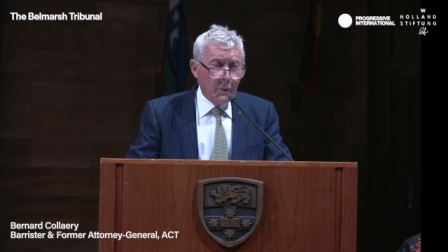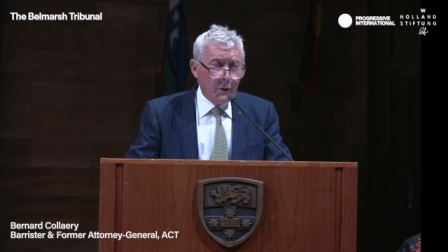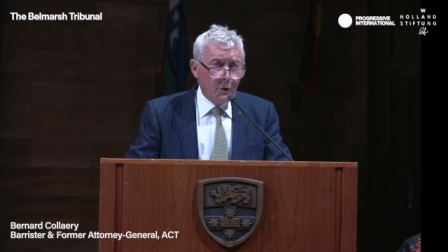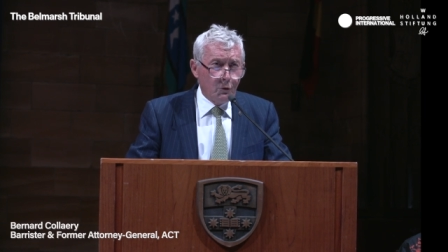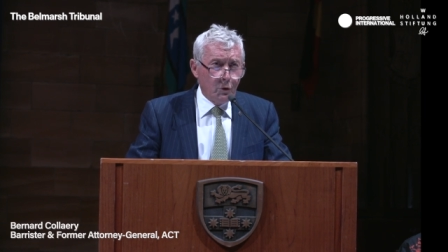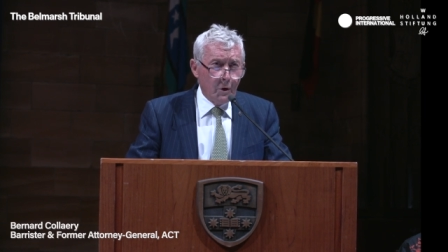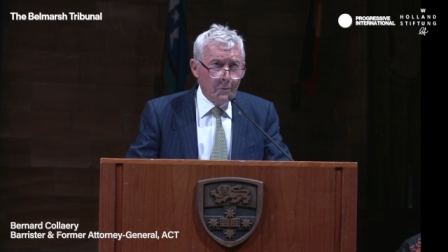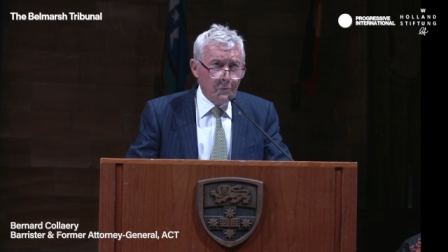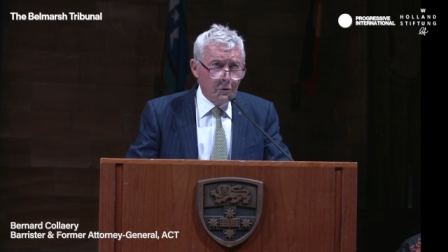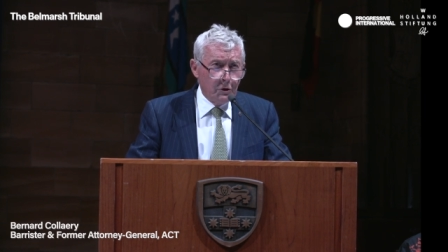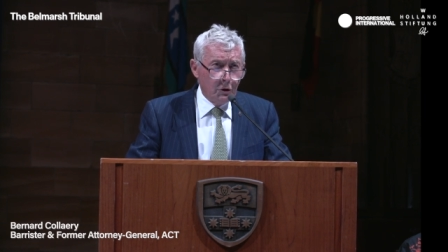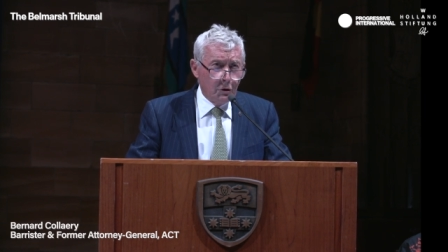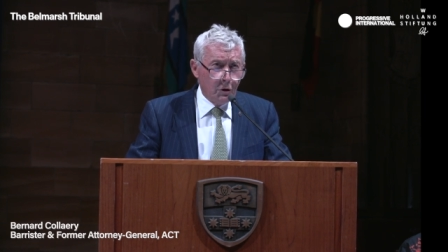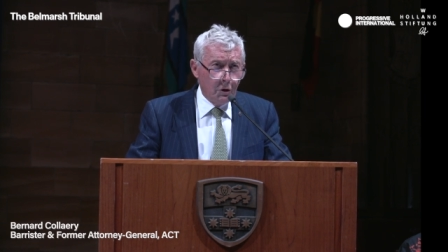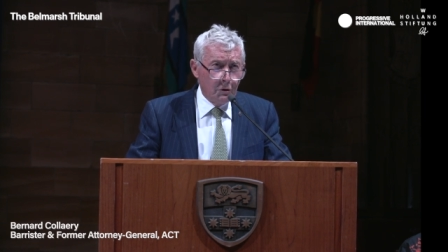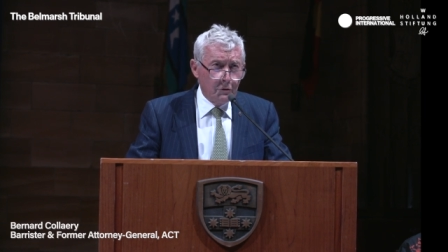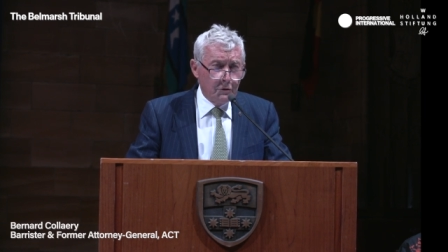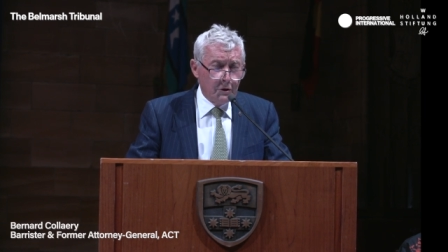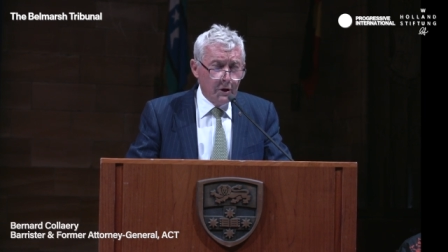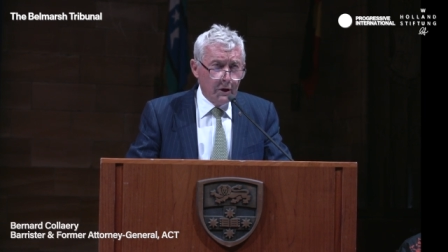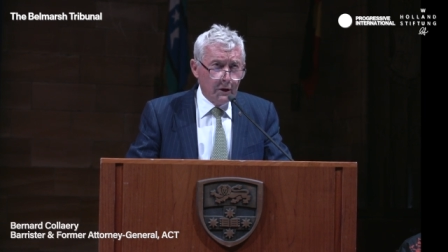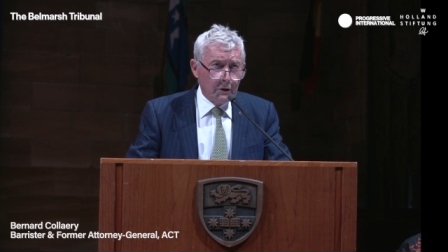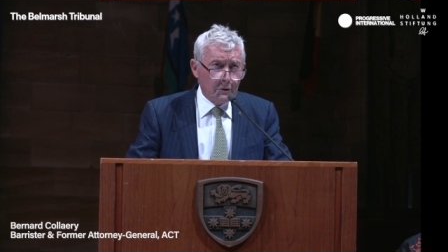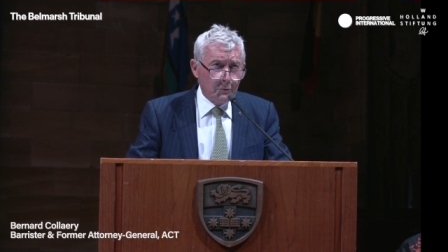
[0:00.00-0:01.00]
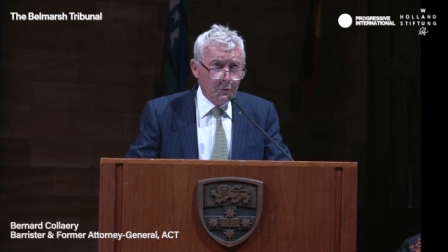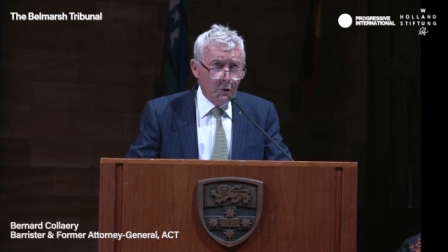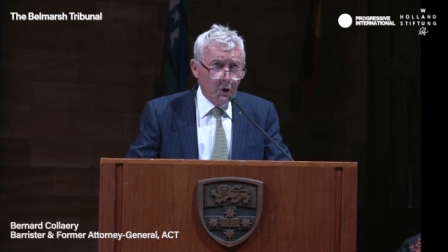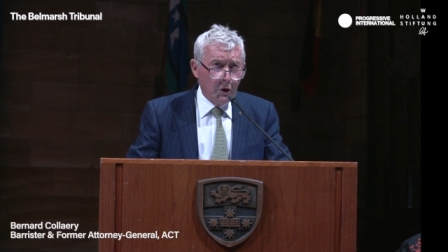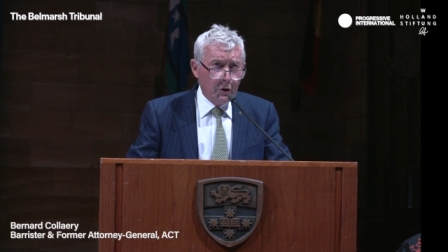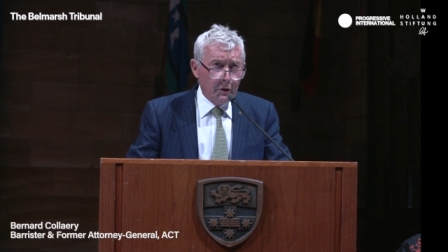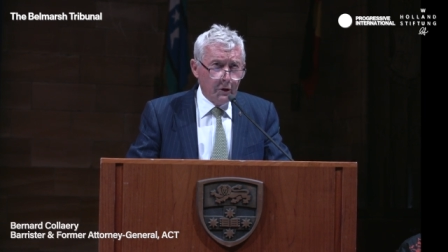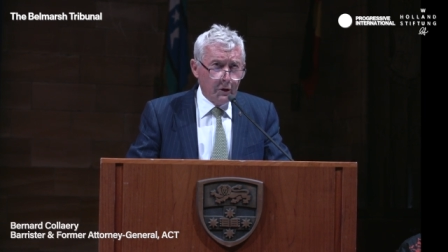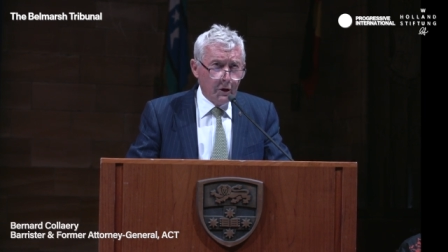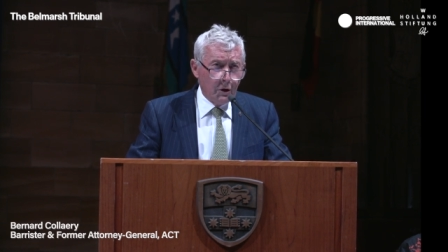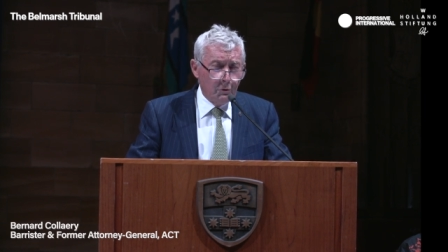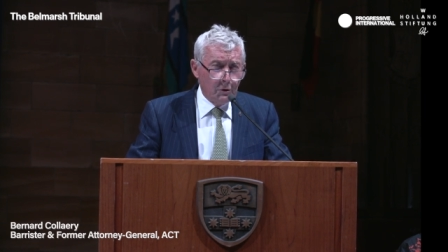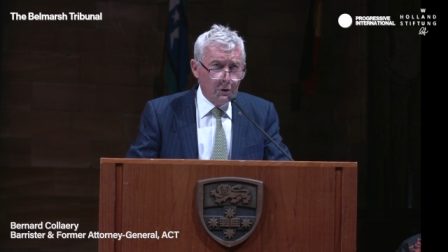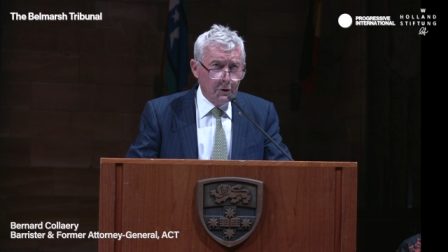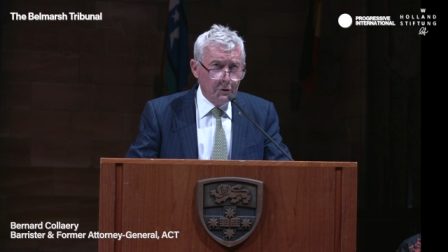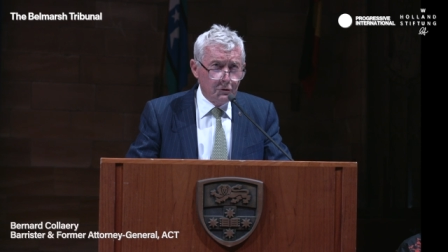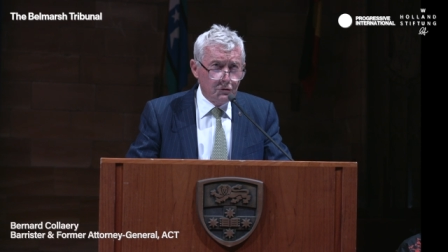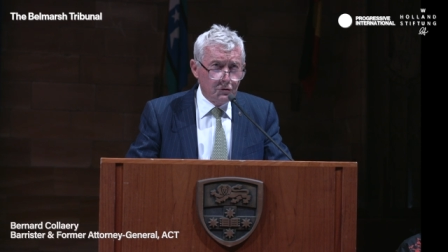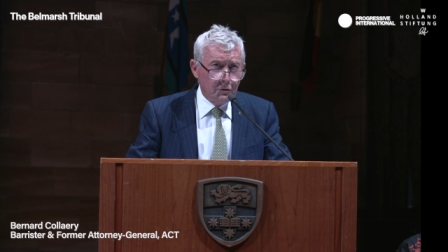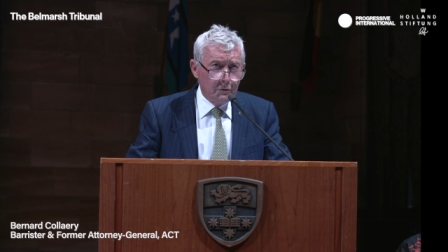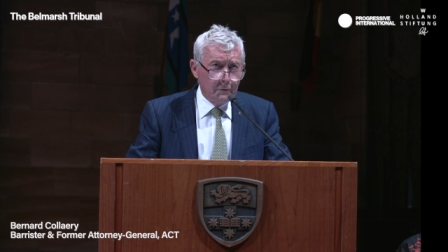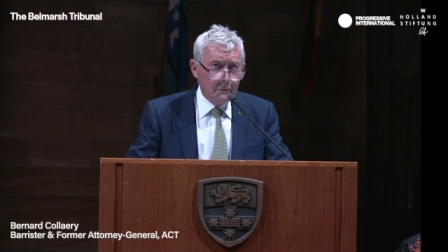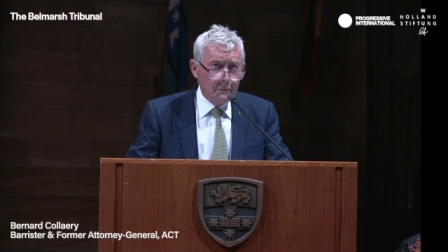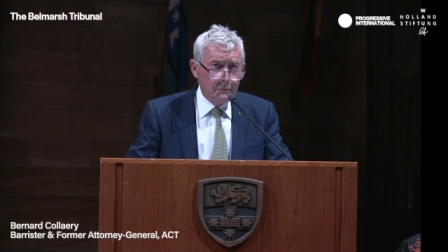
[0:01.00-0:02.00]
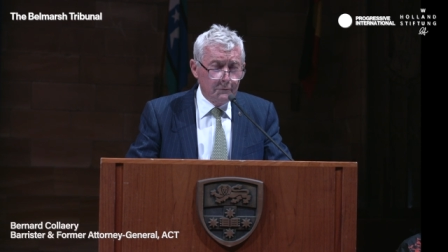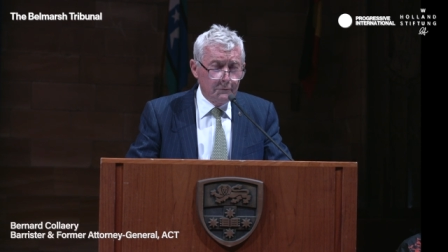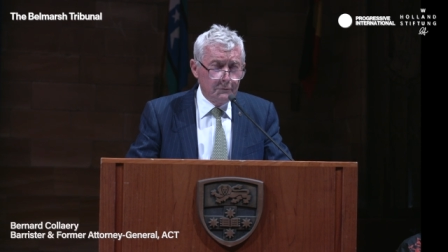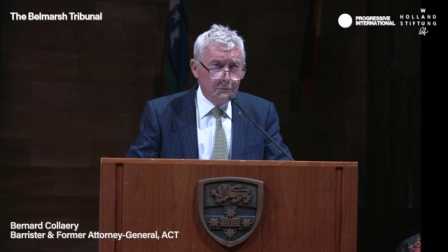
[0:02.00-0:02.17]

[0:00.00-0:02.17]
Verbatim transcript: criminal conduct by the coalition.